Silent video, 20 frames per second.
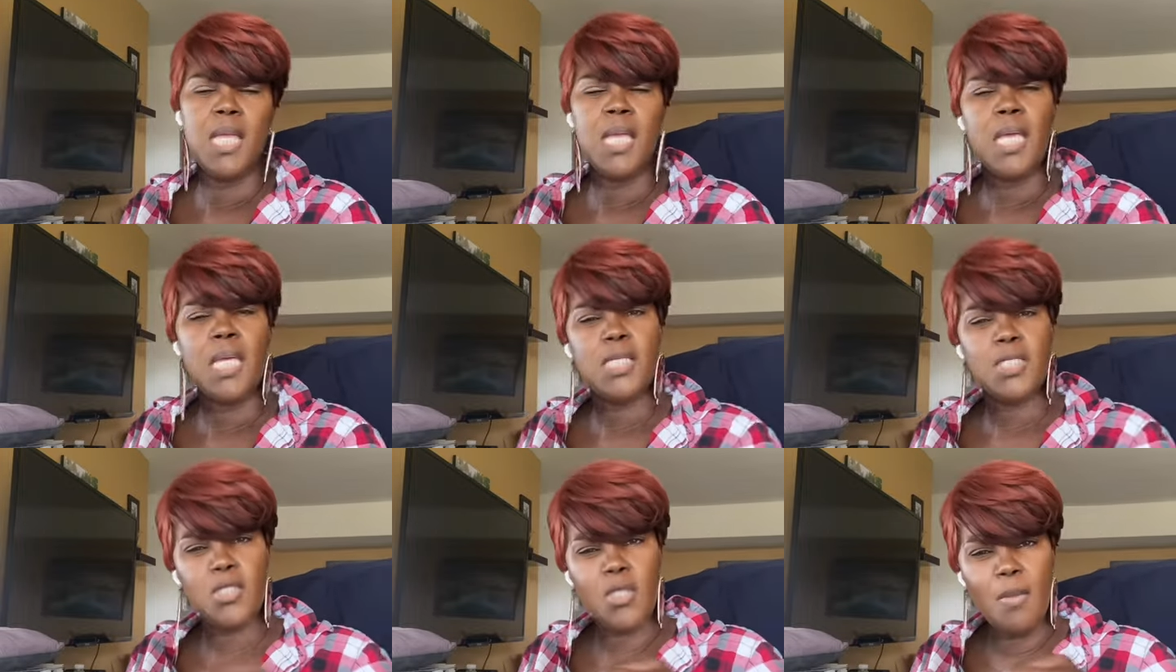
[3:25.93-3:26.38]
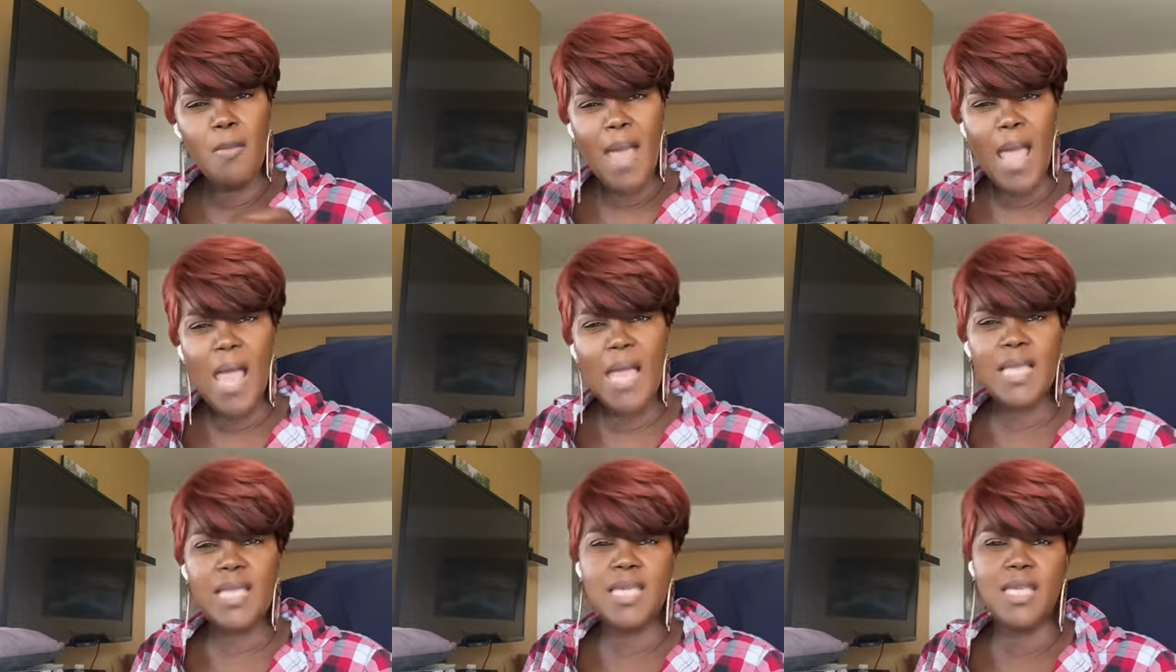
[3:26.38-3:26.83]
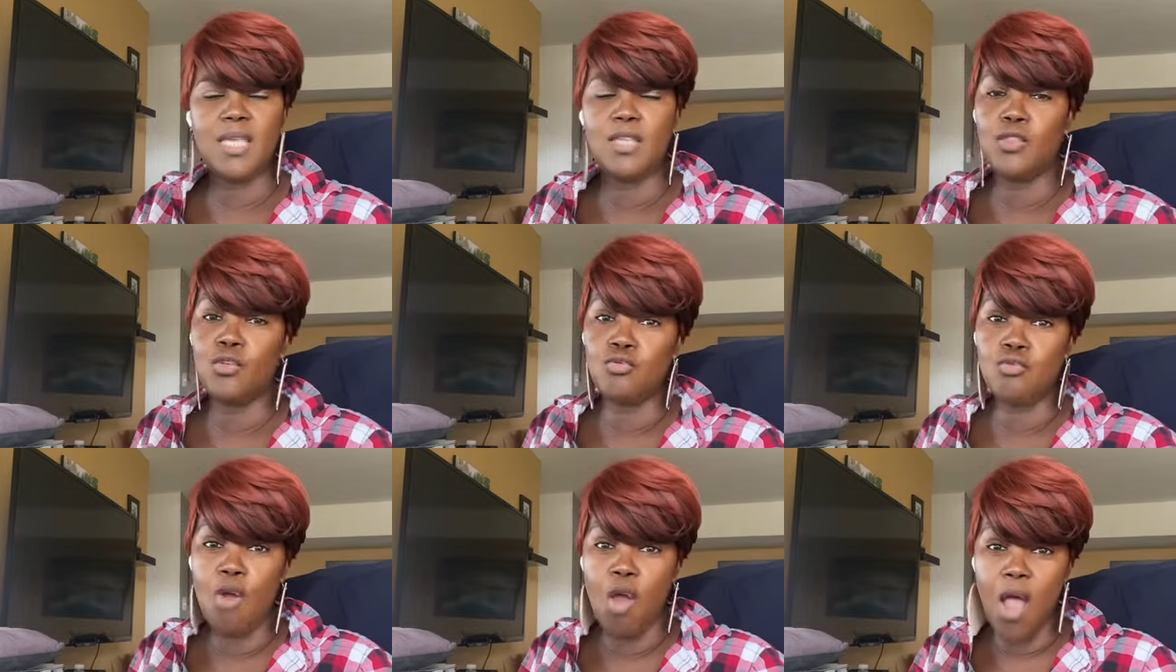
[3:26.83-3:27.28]
Some Aki, the
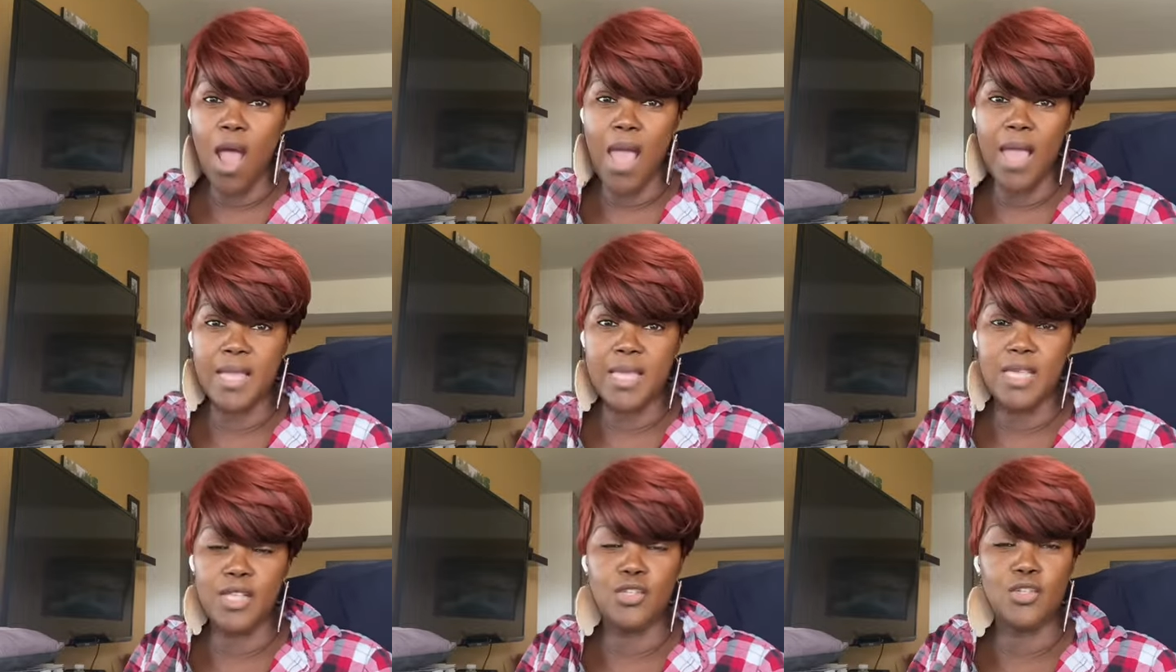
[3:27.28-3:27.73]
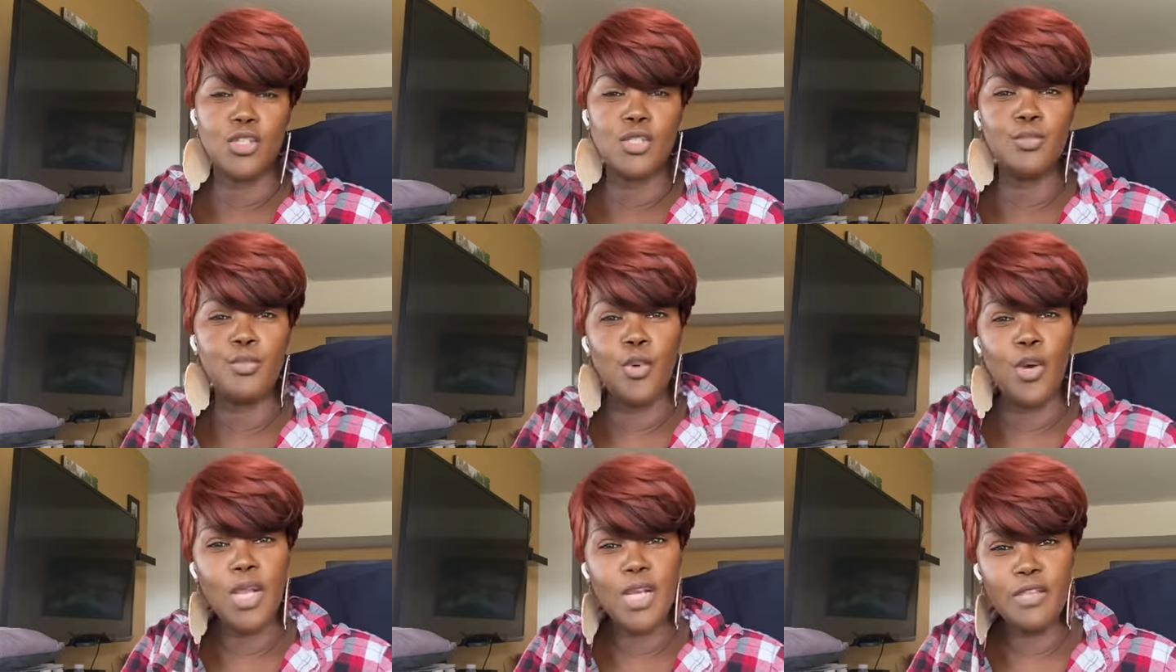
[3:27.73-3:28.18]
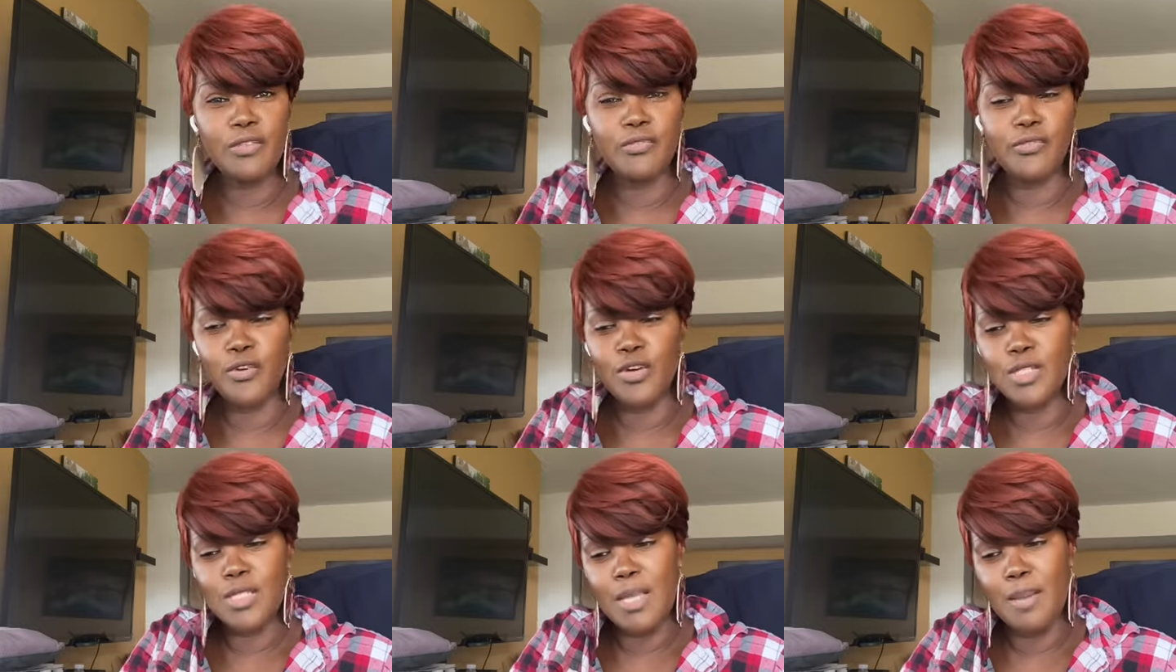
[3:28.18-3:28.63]
raw Aki, just boil it
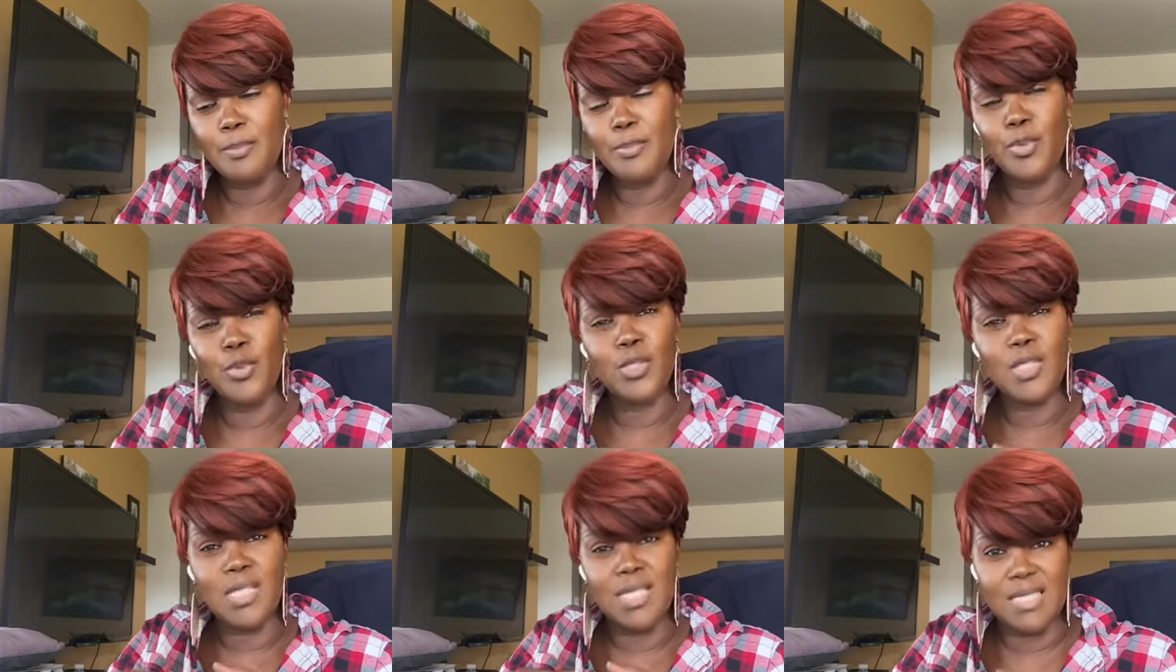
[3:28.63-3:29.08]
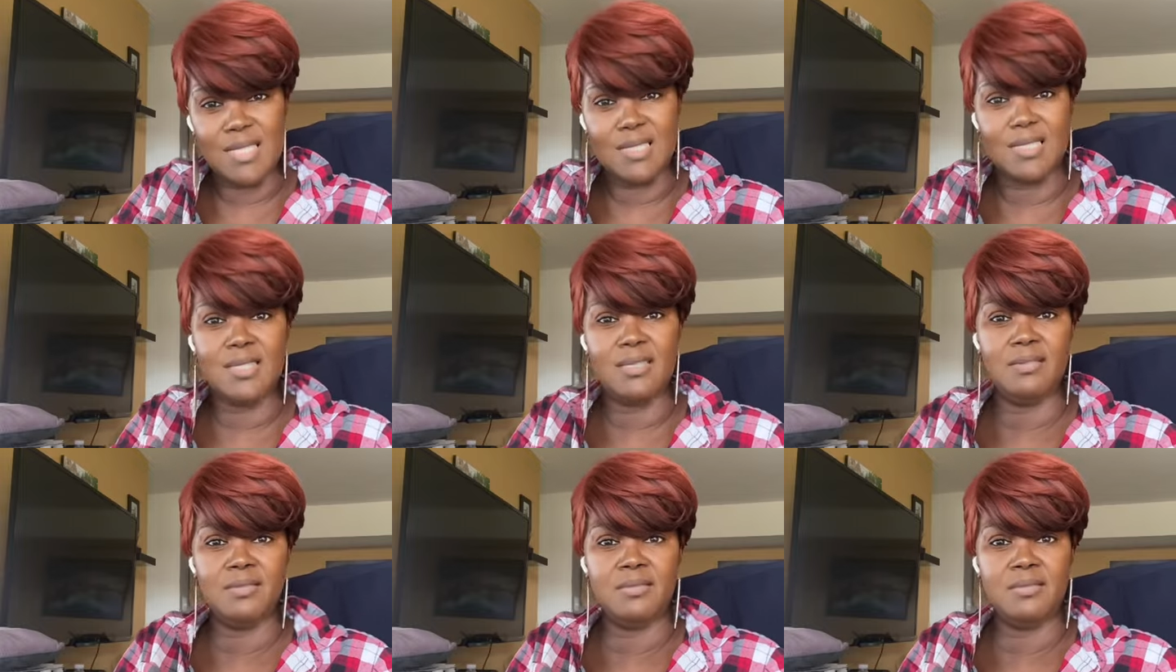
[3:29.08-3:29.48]
first and put it.